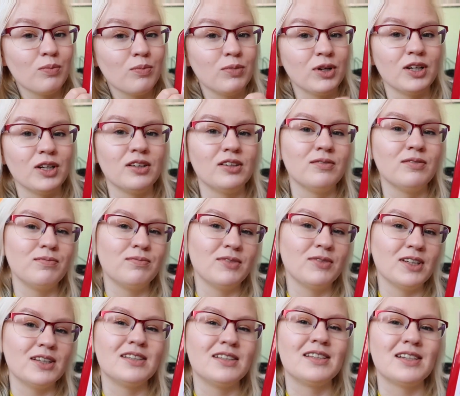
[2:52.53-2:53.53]
But
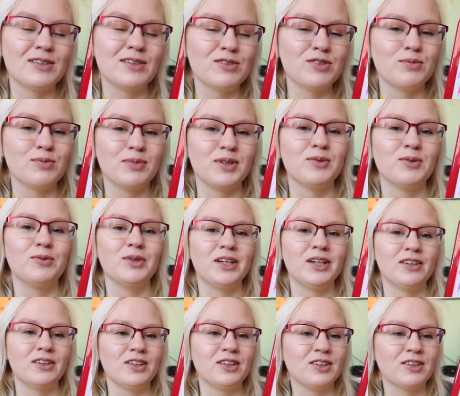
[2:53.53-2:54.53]
it sounds a bit
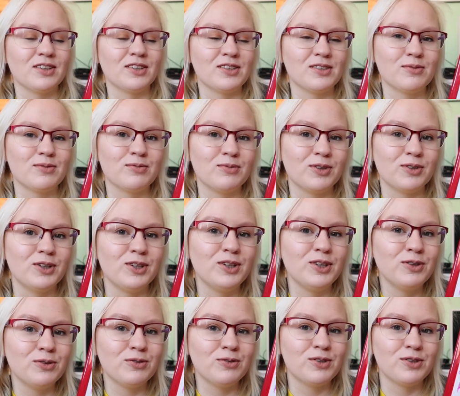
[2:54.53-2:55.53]
weird because we're
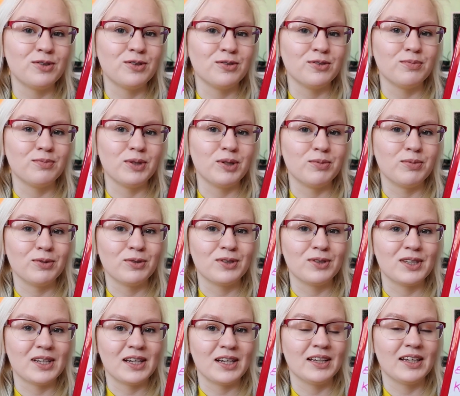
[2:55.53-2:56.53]
used to people
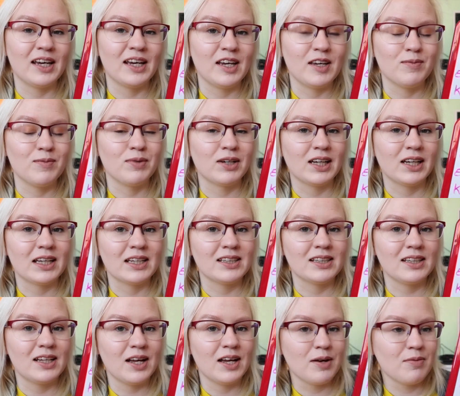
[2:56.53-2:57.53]
saying ei
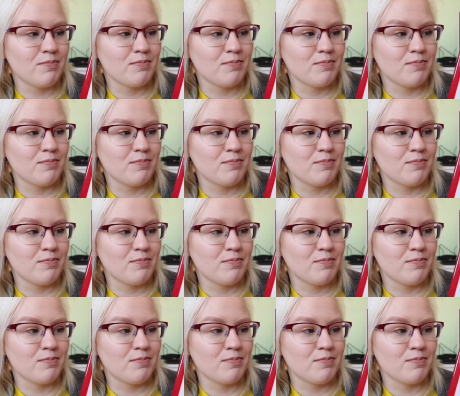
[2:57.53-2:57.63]
kestä.